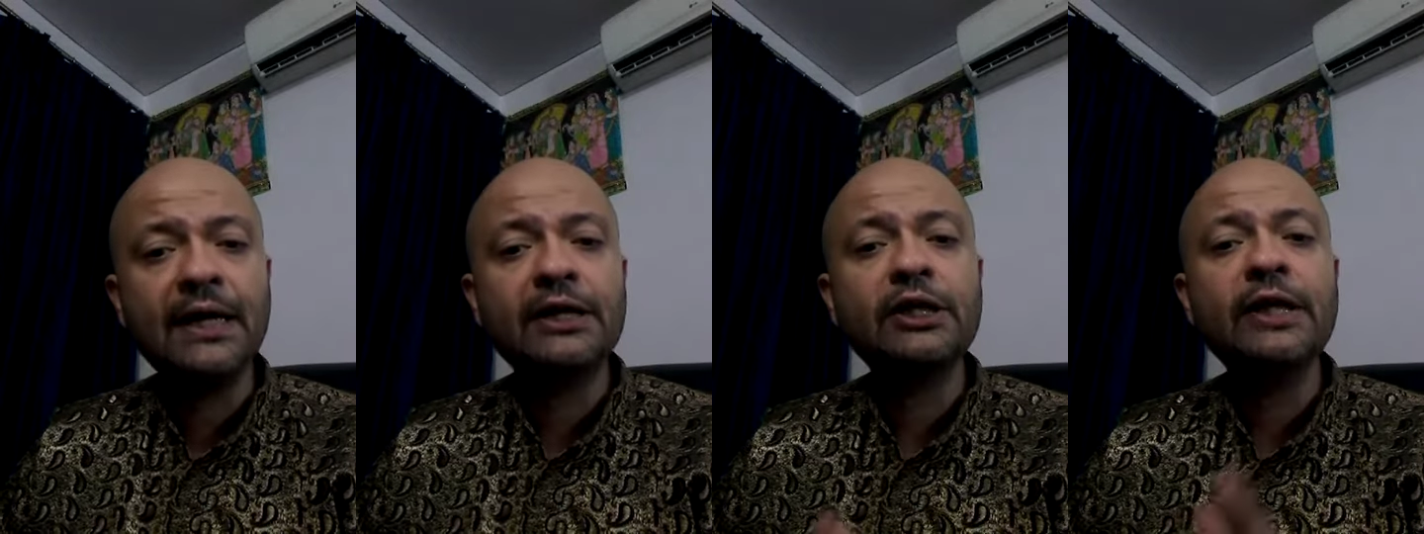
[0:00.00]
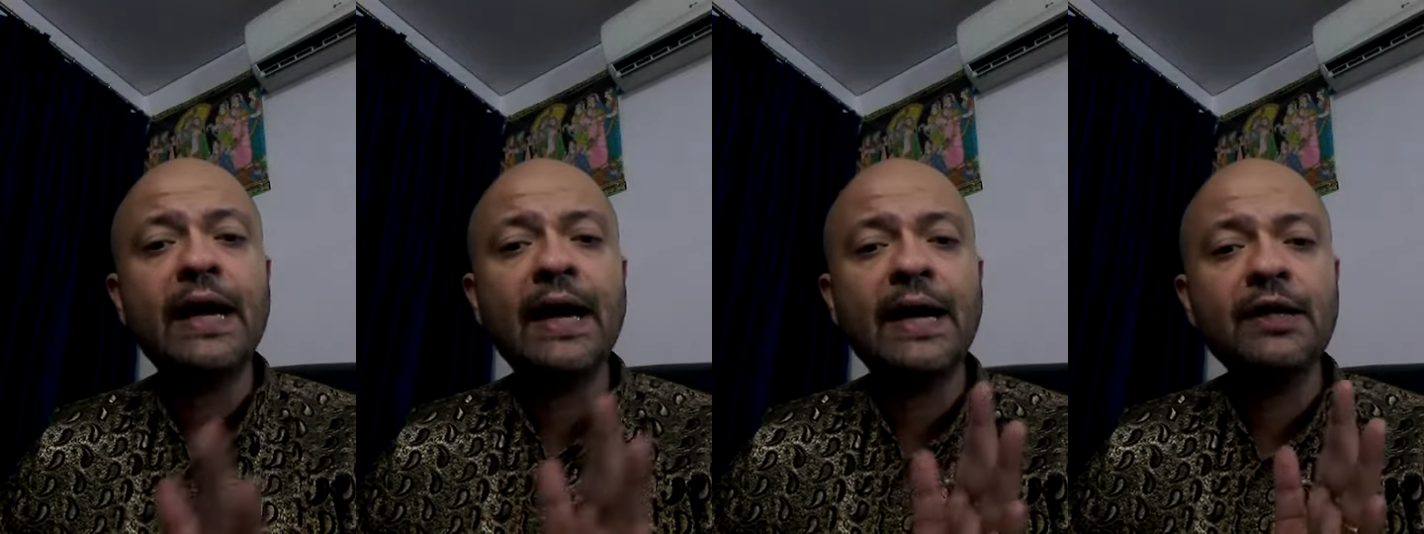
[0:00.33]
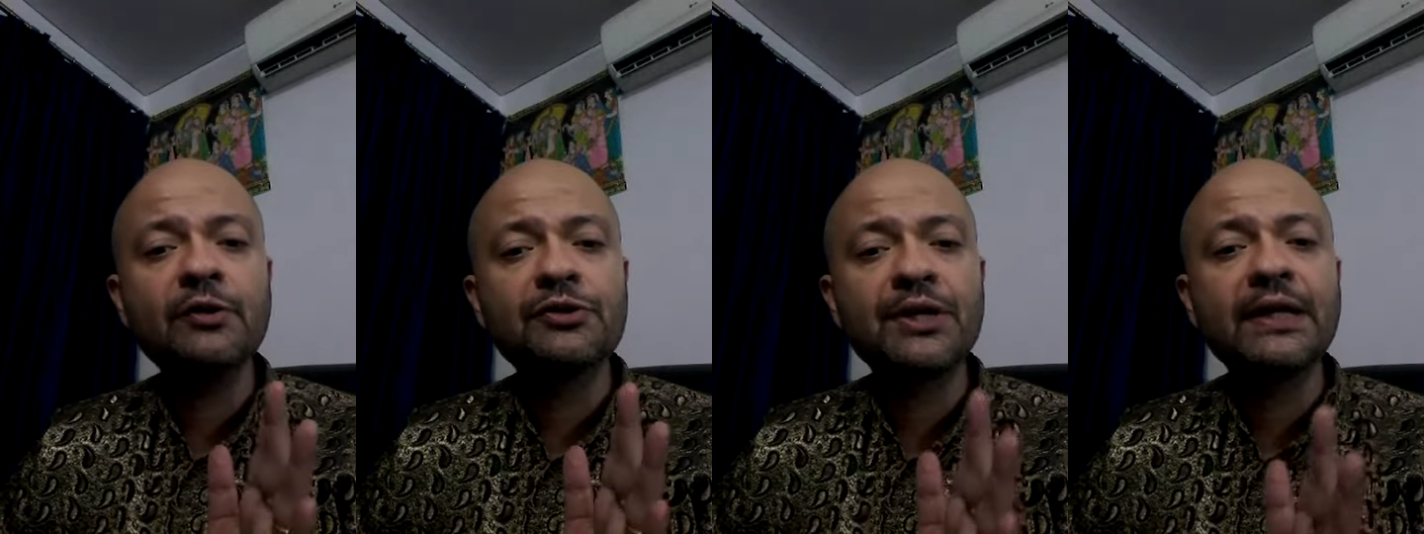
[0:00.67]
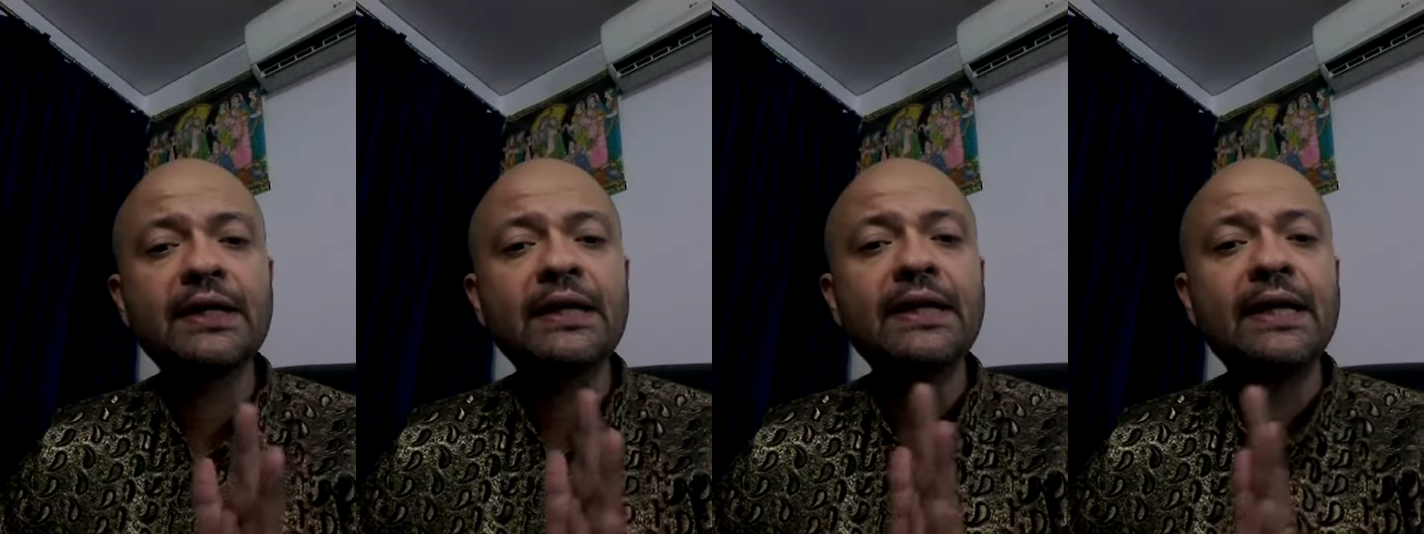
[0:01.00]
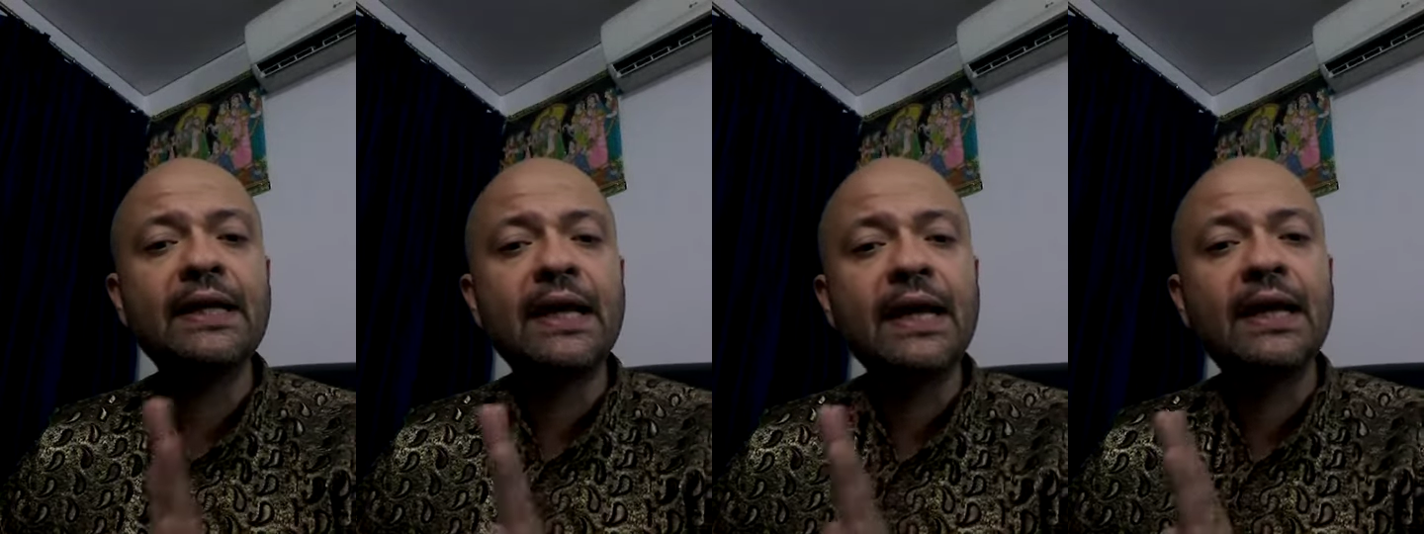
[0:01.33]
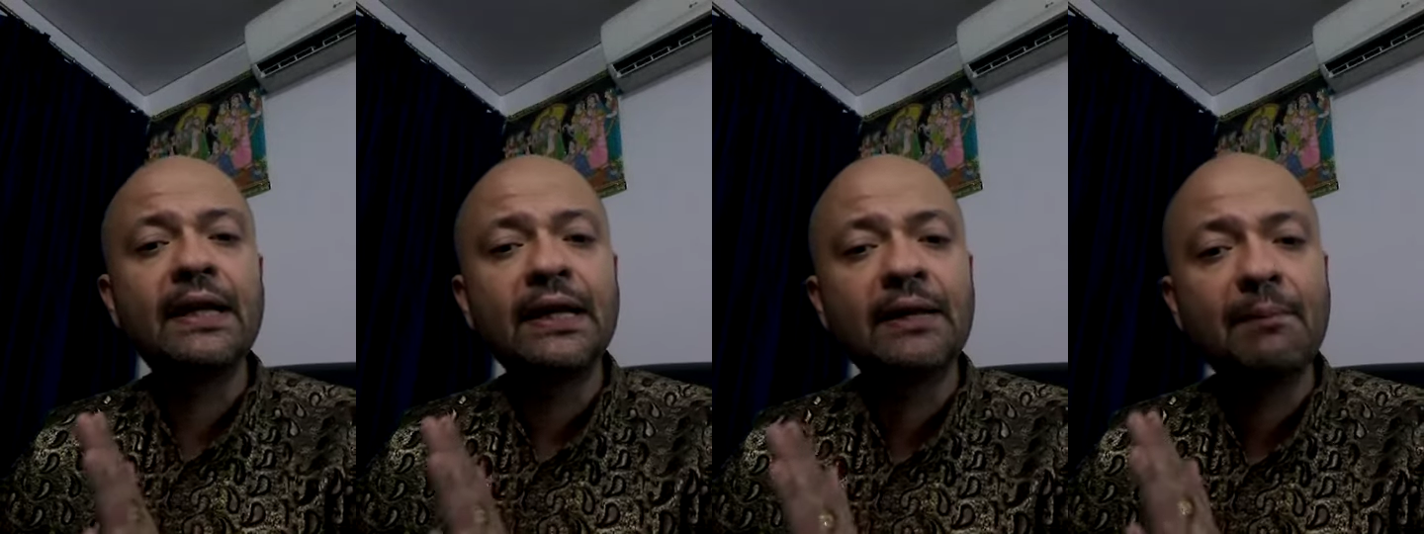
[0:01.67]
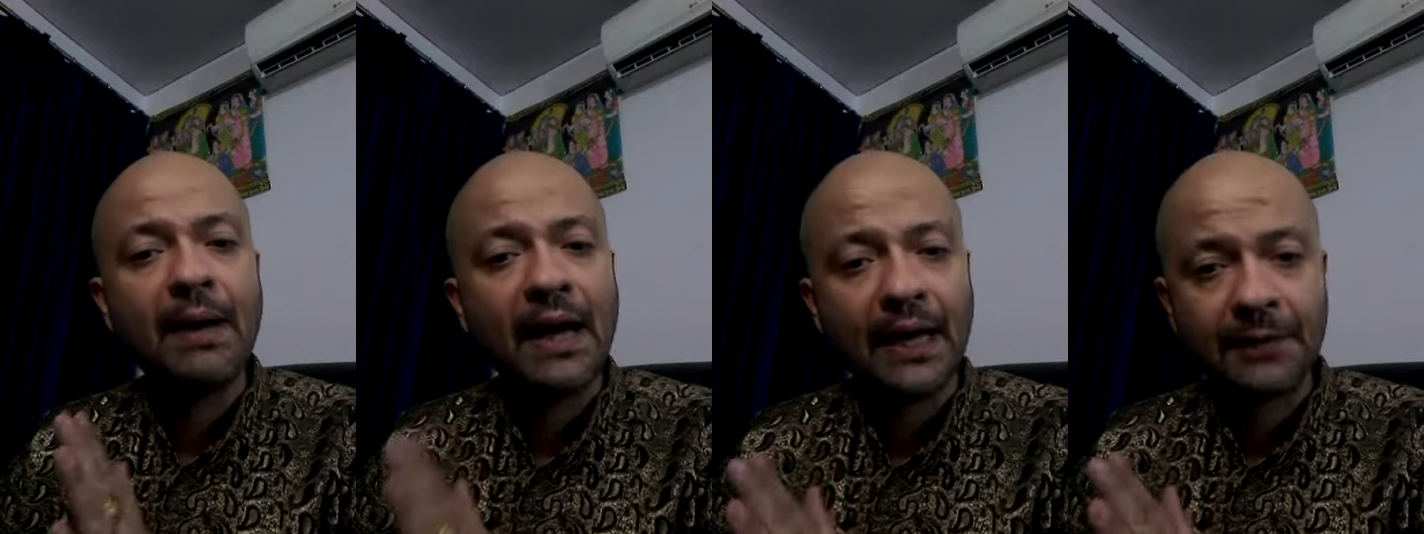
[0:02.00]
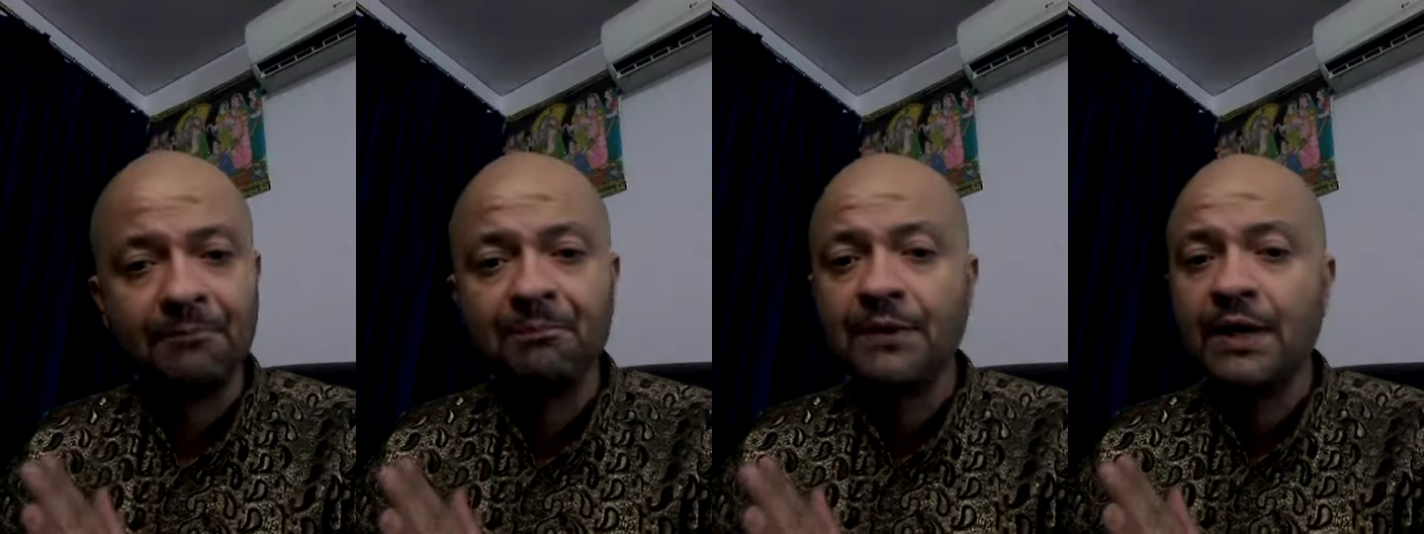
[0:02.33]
and you gently inhale in back.